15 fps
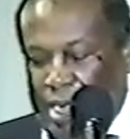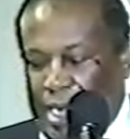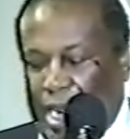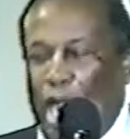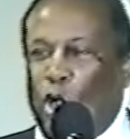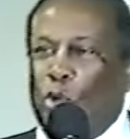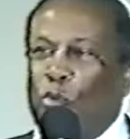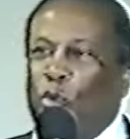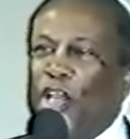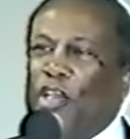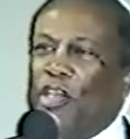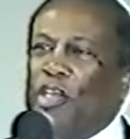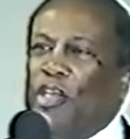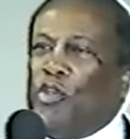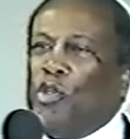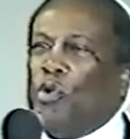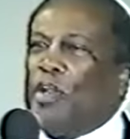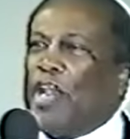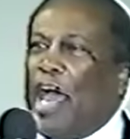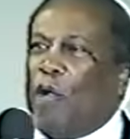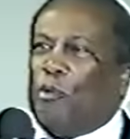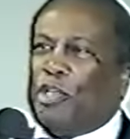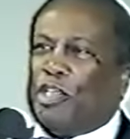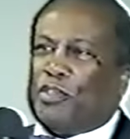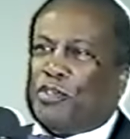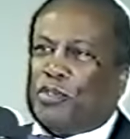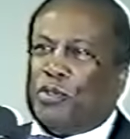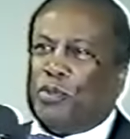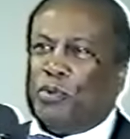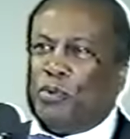Now, when you and I went to
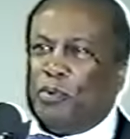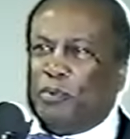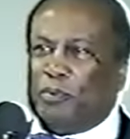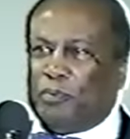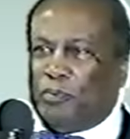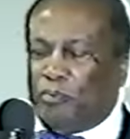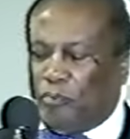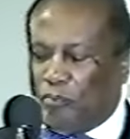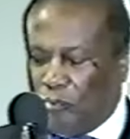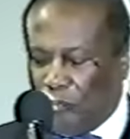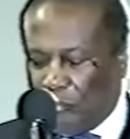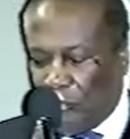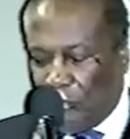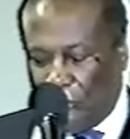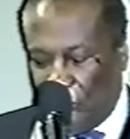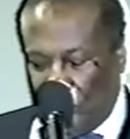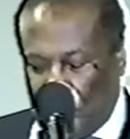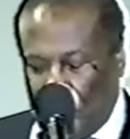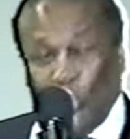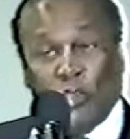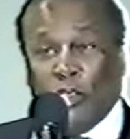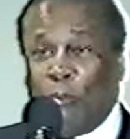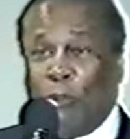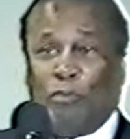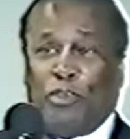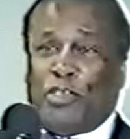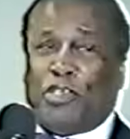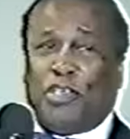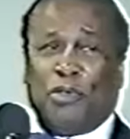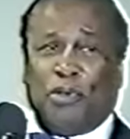school, some of
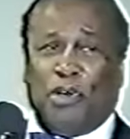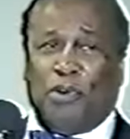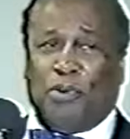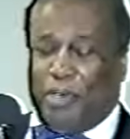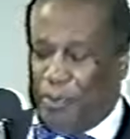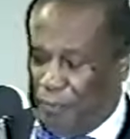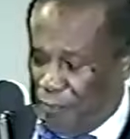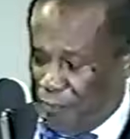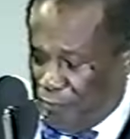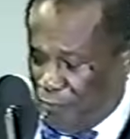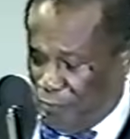you still going,